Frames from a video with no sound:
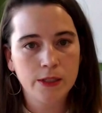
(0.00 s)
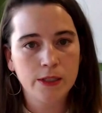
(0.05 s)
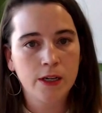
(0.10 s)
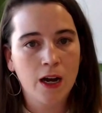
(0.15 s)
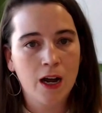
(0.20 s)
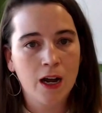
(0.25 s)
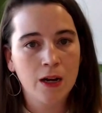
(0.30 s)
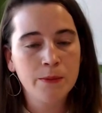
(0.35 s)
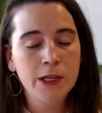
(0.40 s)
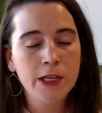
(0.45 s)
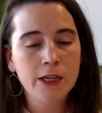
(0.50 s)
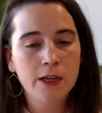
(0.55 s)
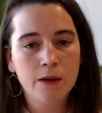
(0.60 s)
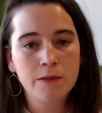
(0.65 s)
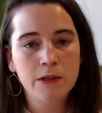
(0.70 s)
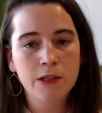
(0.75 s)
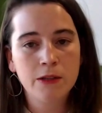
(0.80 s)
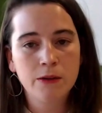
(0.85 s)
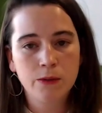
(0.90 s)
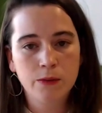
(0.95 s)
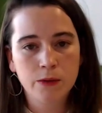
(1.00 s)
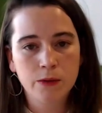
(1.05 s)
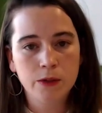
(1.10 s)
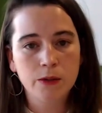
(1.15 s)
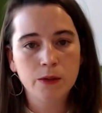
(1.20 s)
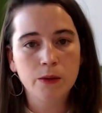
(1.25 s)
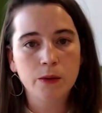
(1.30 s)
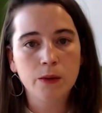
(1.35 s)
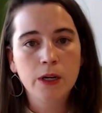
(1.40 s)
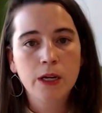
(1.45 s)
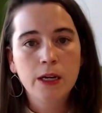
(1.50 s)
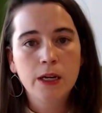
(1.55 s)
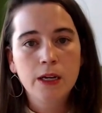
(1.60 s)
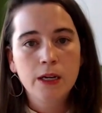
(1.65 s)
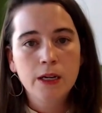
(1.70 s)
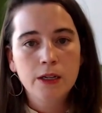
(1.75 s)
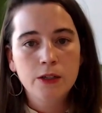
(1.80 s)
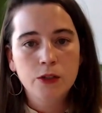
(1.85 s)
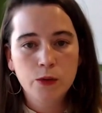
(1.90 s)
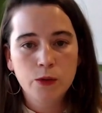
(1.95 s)
economy coming through
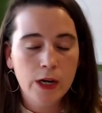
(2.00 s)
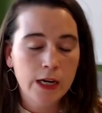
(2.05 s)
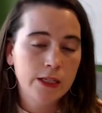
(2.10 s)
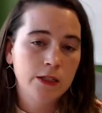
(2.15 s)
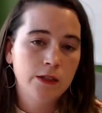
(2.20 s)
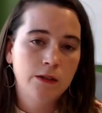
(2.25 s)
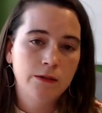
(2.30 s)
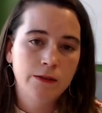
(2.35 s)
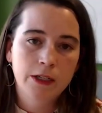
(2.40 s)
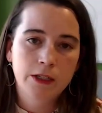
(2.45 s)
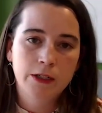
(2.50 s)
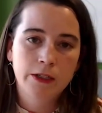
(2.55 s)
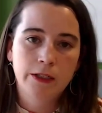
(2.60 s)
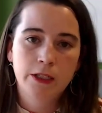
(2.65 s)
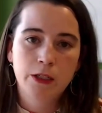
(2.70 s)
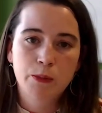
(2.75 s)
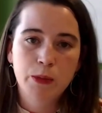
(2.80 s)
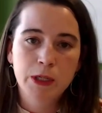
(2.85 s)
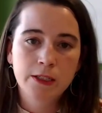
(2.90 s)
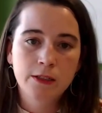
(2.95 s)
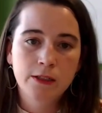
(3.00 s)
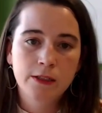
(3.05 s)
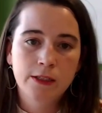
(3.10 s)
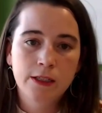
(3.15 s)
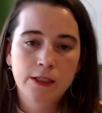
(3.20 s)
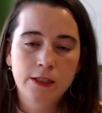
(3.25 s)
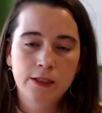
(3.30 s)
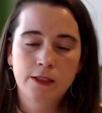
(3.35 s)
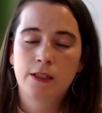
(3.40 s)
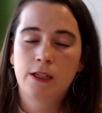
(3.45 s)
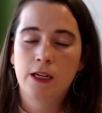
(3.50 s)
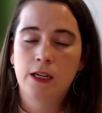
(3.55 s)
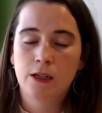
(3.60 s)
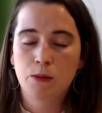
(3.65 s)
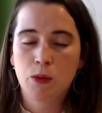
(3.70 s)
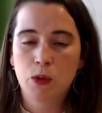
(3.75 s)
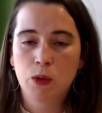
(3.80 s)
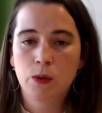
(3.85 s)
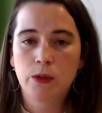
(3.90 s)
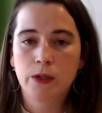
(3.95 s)
direct intervention into businesses, the
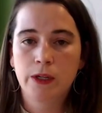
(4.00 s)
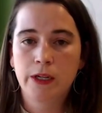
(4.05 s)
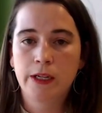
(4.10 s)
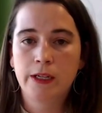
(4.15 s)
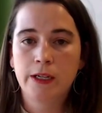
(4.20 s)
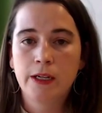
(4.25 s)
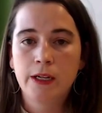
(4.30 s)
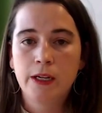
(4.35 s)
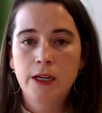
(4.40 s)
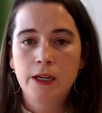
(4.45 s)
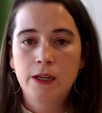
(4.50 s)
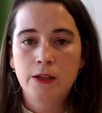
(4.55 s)
unemployed,